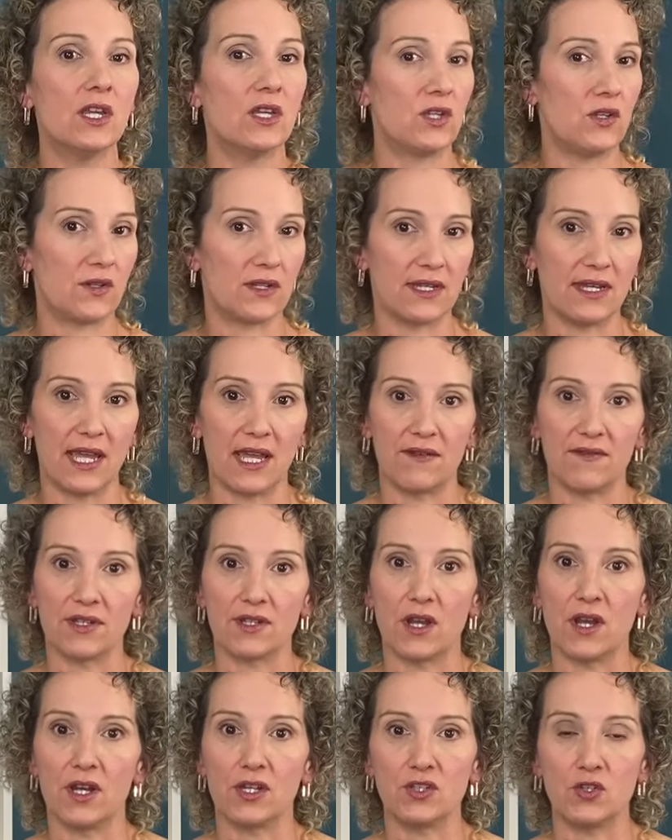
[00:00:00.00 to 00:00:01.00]
You can have it
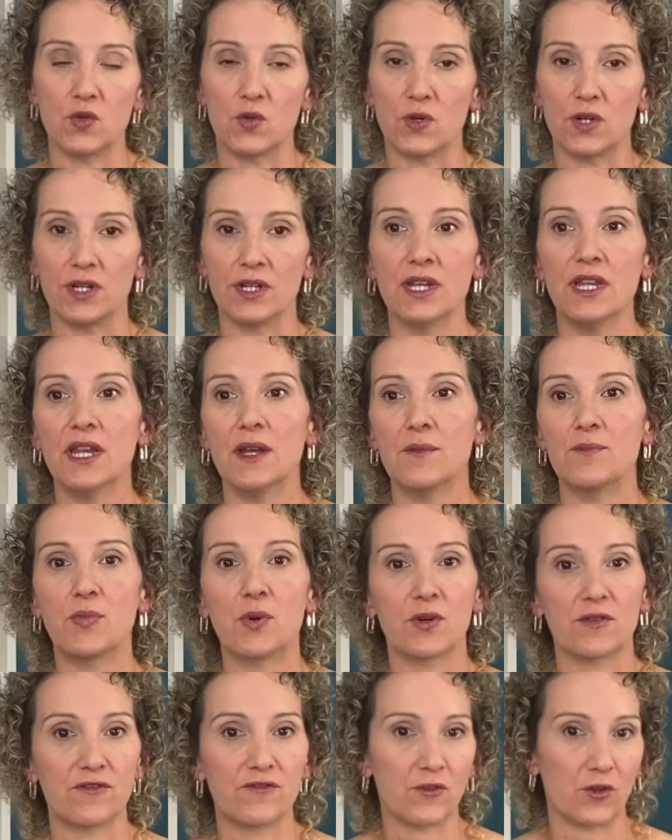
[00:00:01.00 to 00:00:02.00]
on your
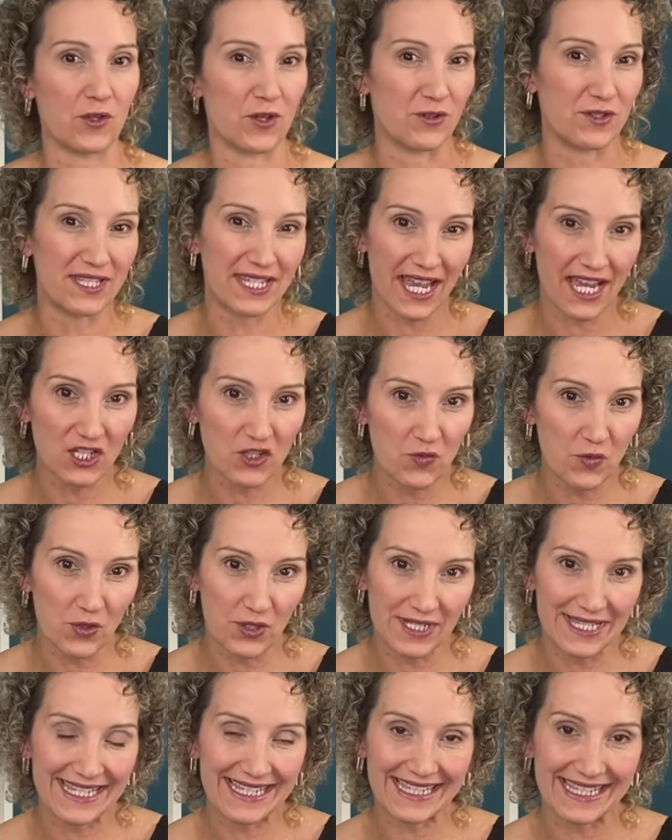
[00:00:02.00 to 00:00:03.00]
portfolio
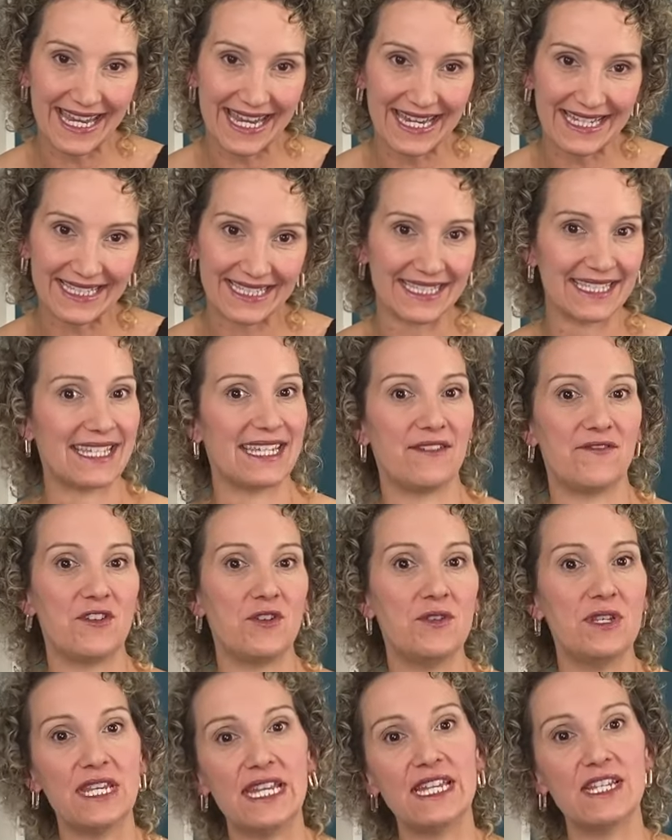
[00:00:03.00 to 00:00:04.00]
dashboard site if
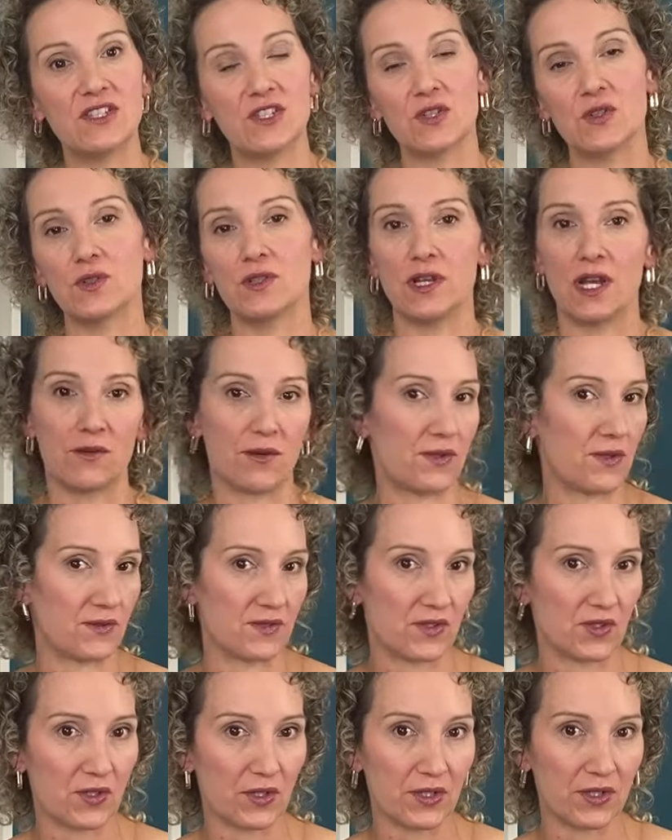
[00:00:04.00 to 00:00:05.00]
you need to, along with
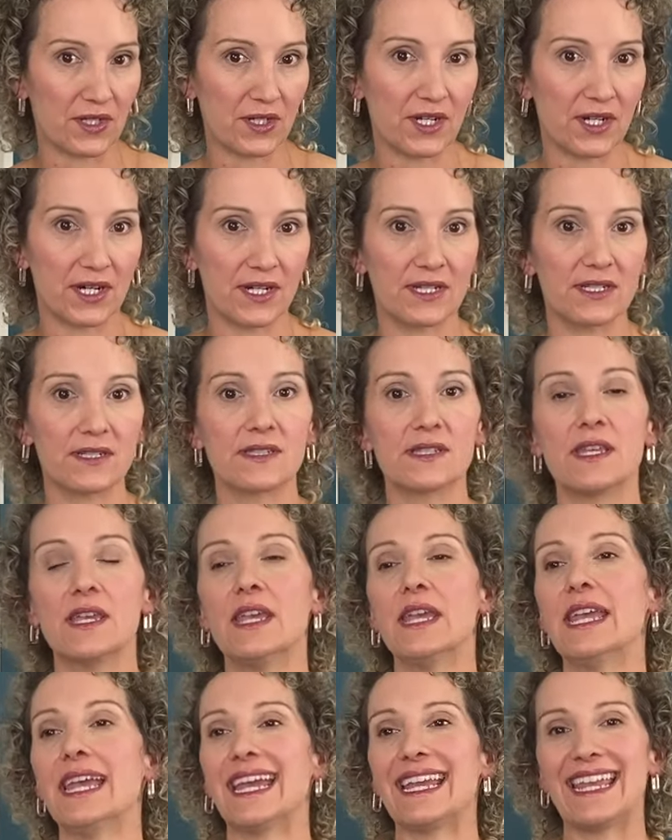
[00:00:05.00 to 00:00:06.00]
those scorecards.
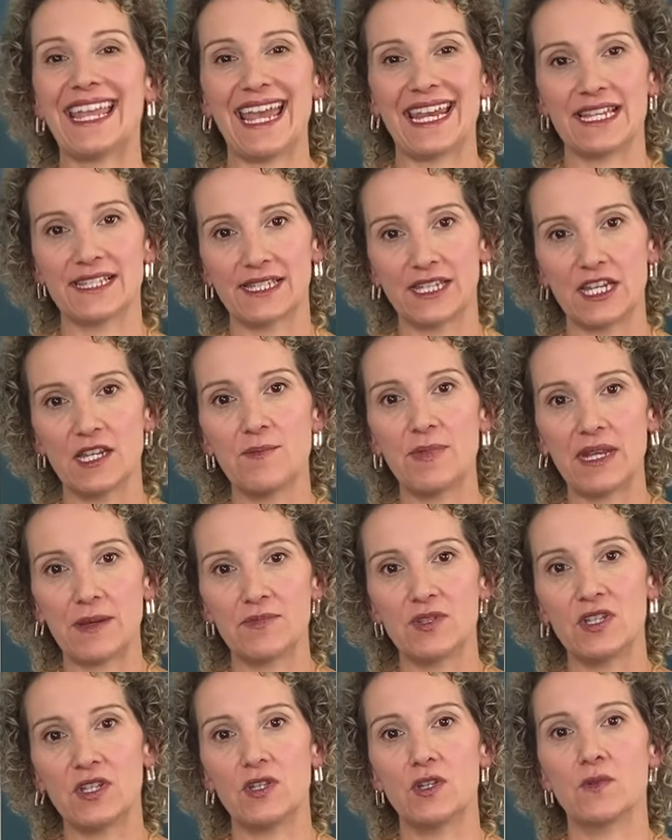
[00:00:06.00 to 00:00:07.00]
Again, it's going to be up
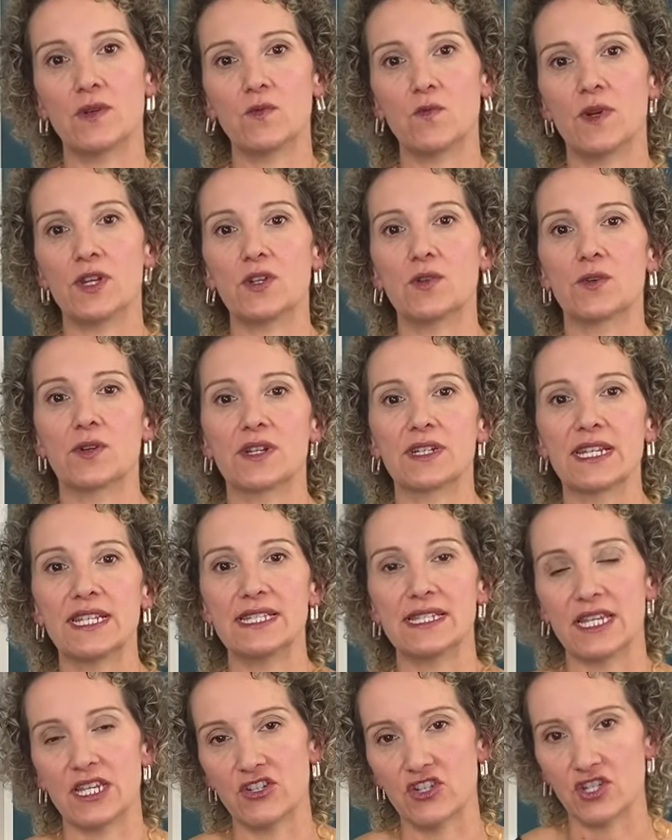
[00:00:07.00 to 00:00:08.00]
to you on what your
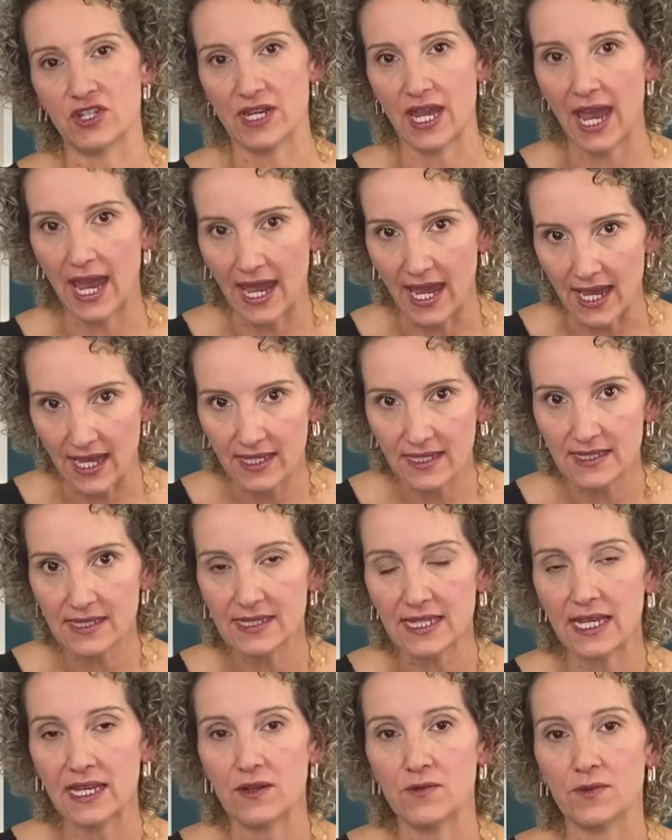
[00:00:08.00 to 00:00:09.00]
organization has
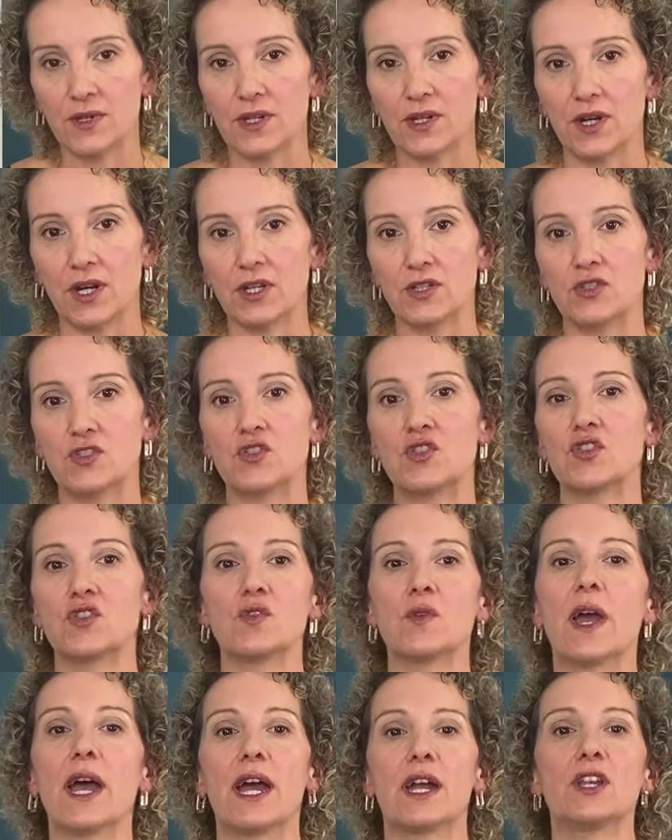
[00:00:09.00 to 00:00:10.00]
in regards to
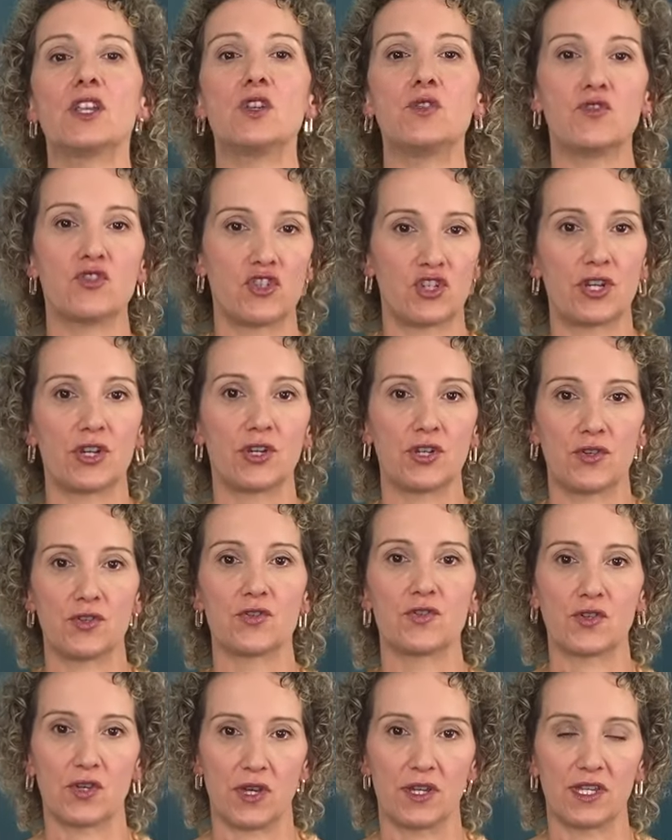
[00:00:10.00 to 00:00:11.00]
how do you share your
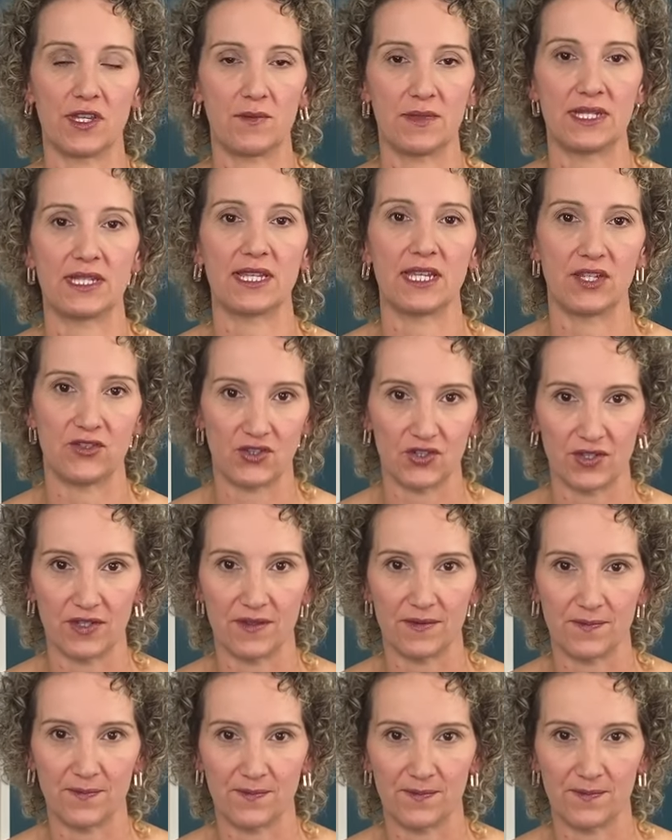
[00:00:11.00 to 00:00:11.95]
documentation.